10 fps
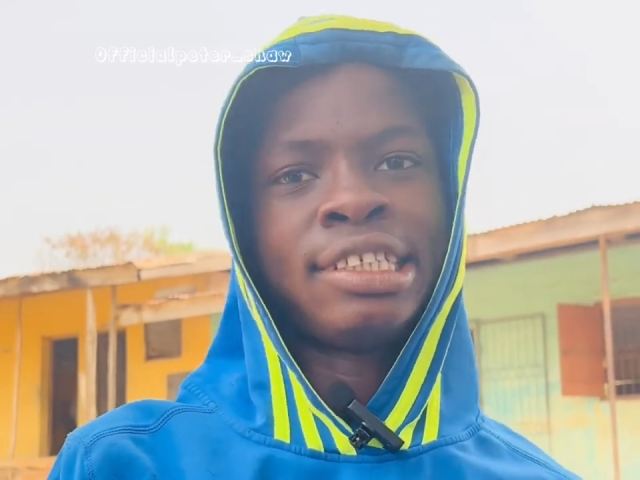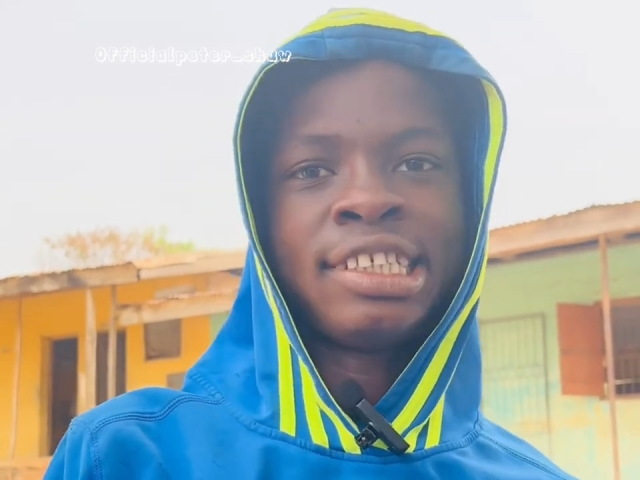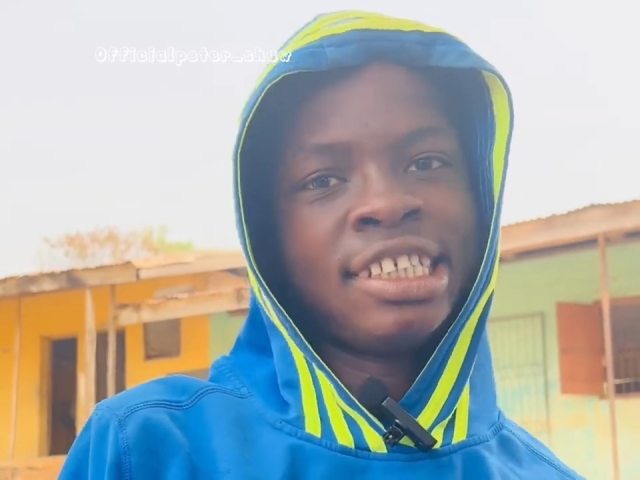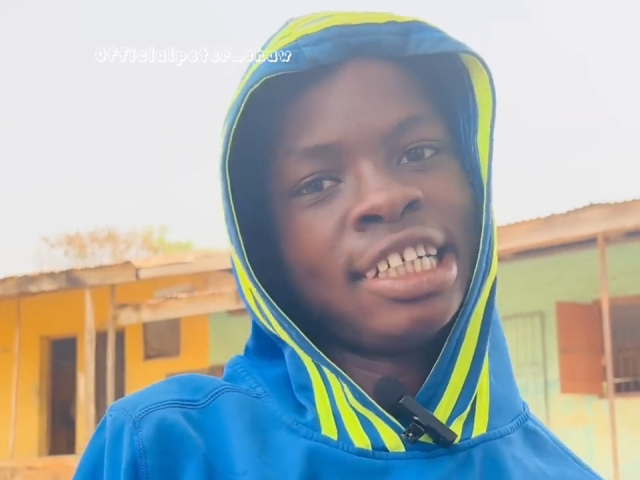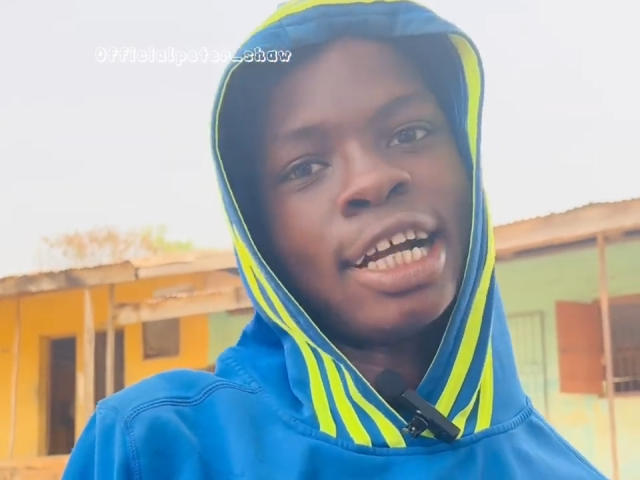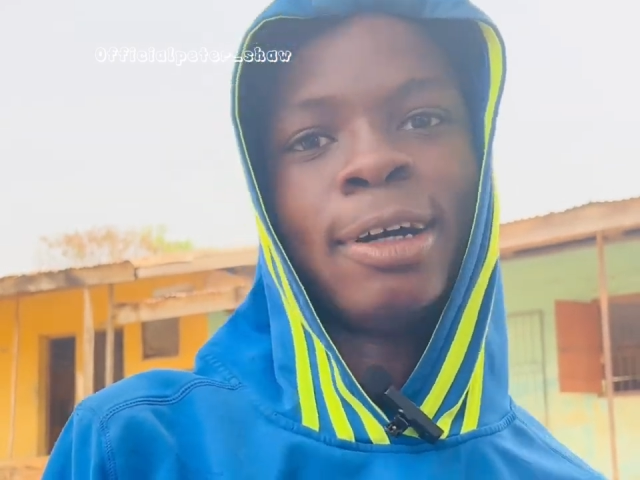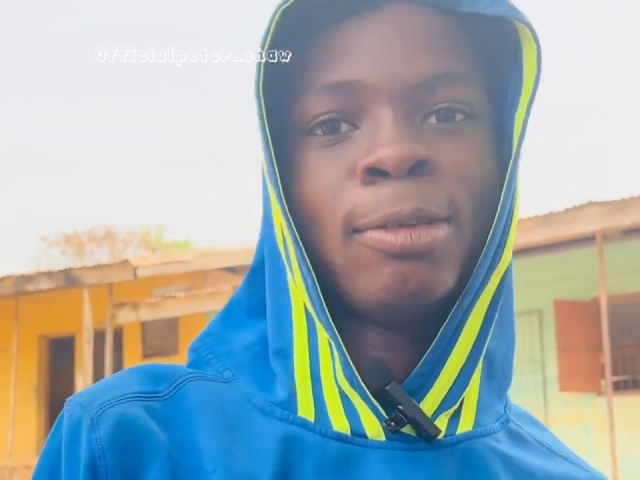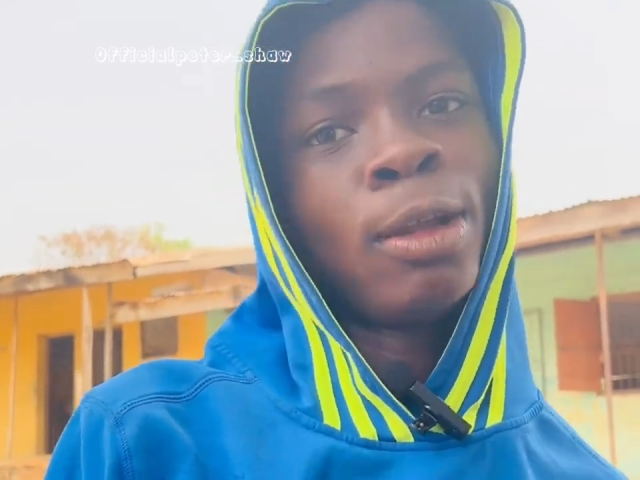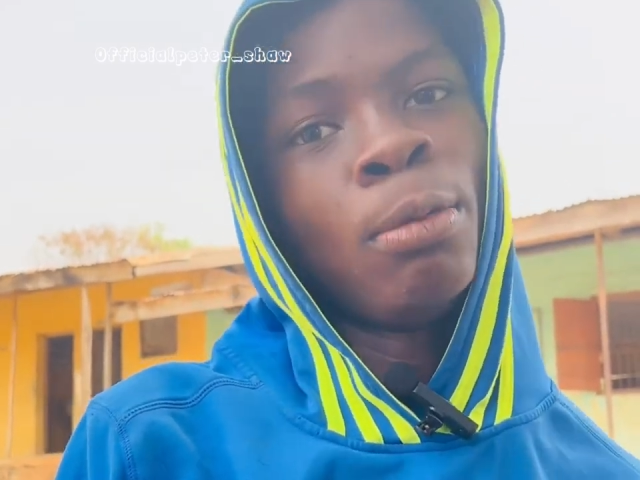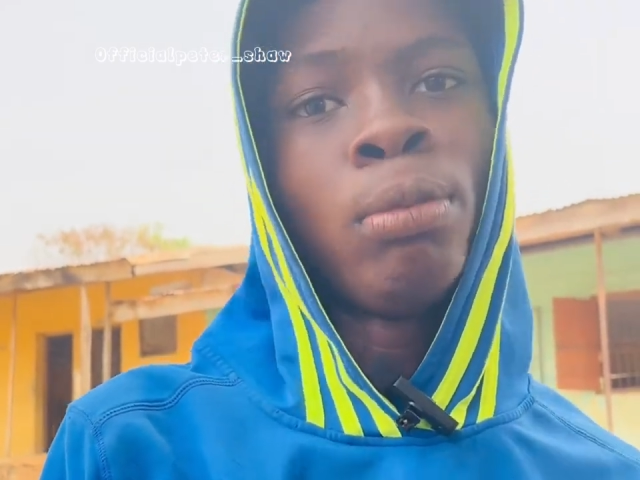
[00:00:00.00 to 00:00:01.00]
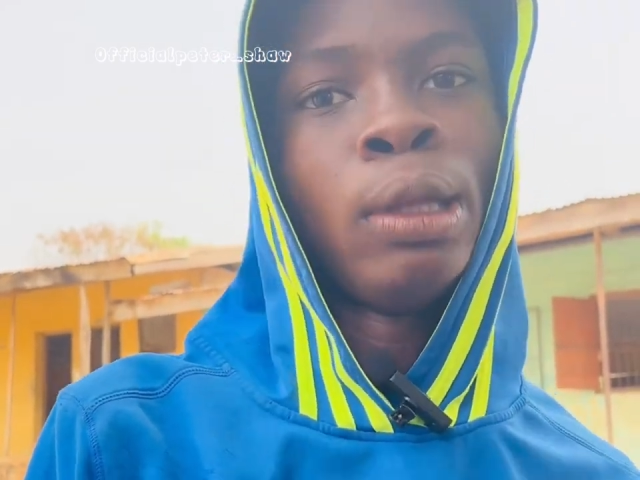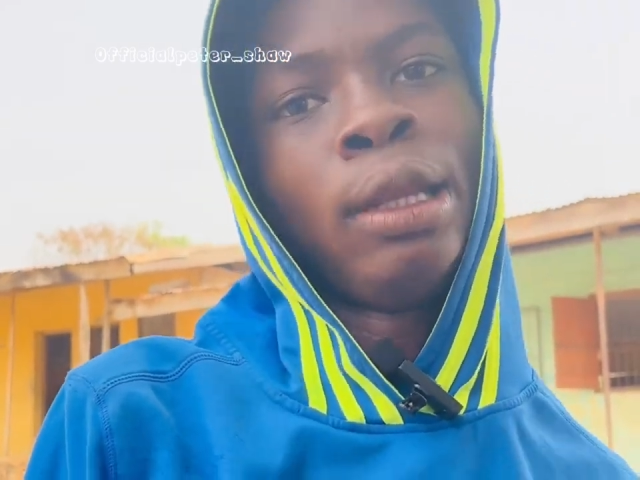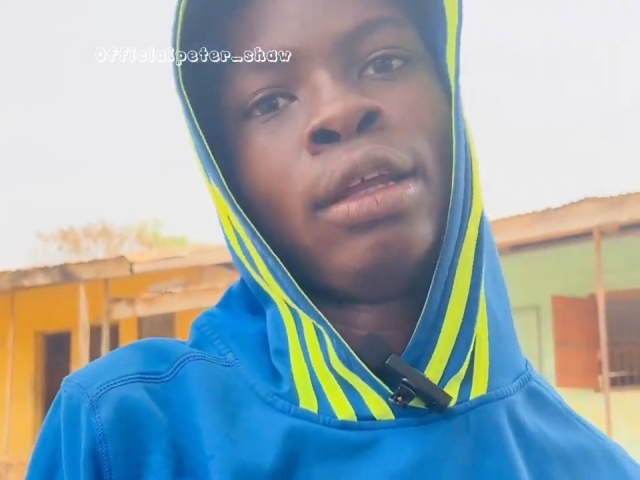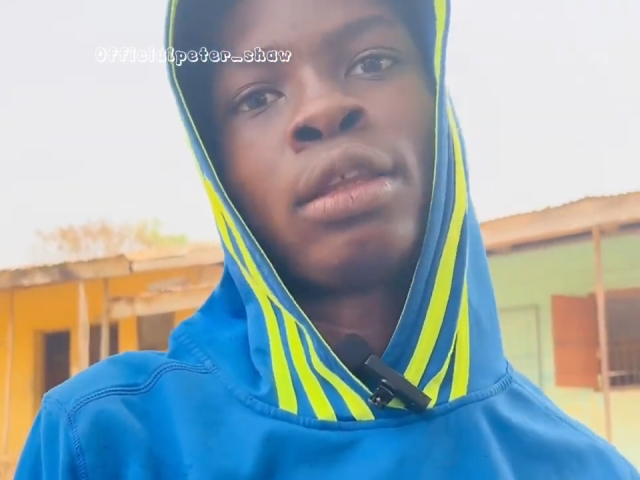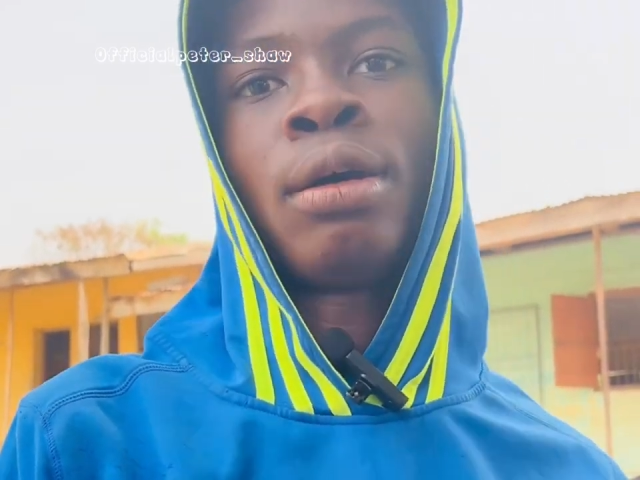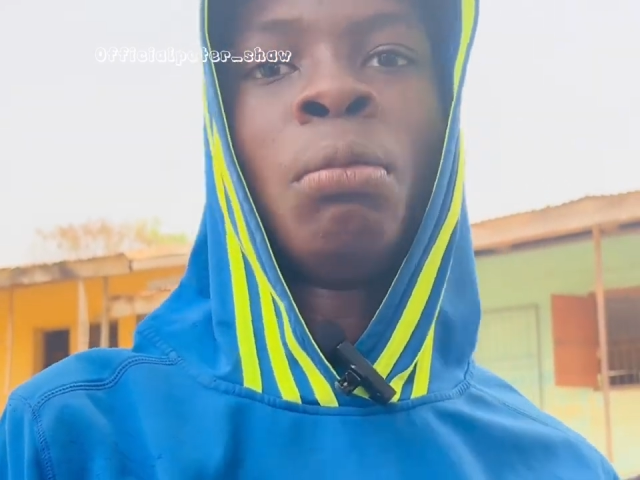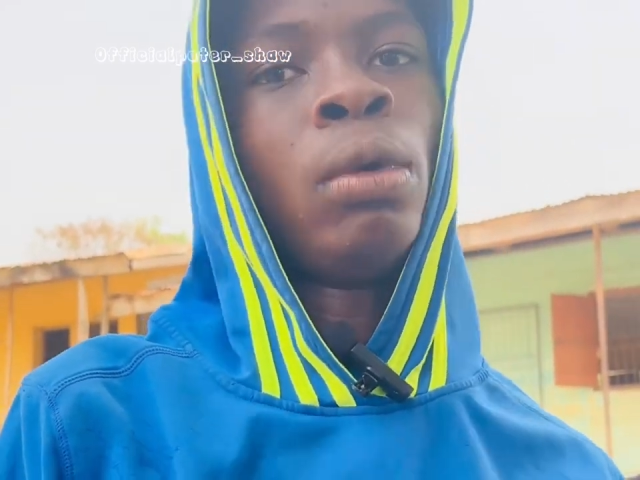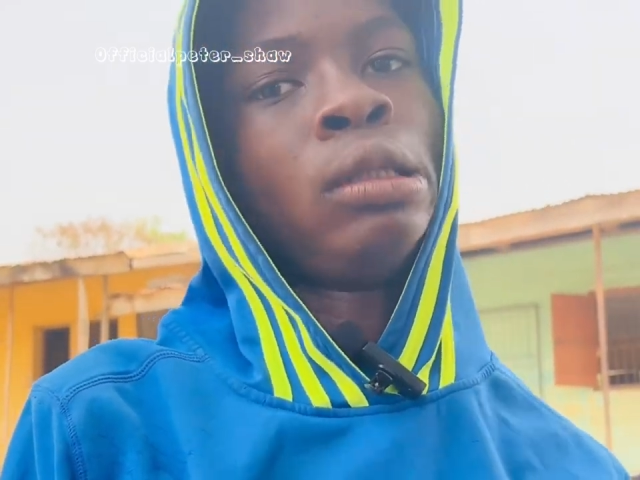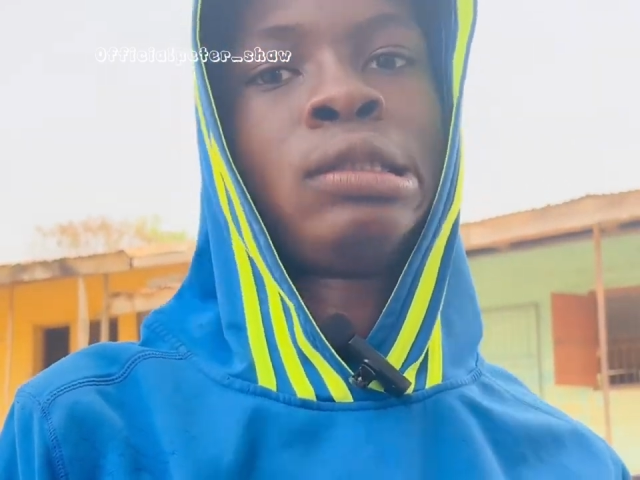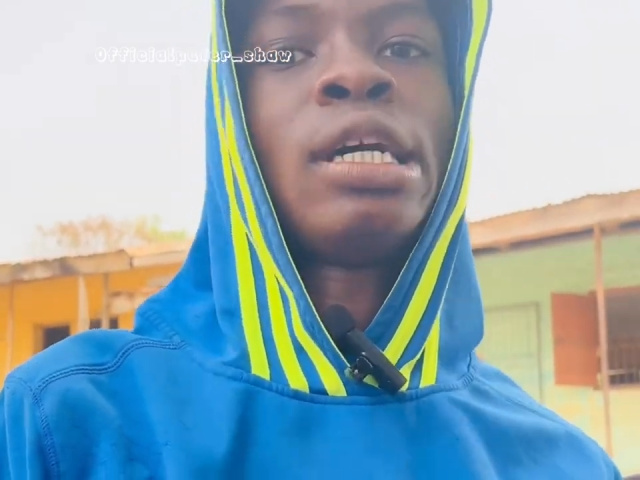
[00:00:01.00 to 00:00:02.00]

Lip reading: think I will not be a doctor, but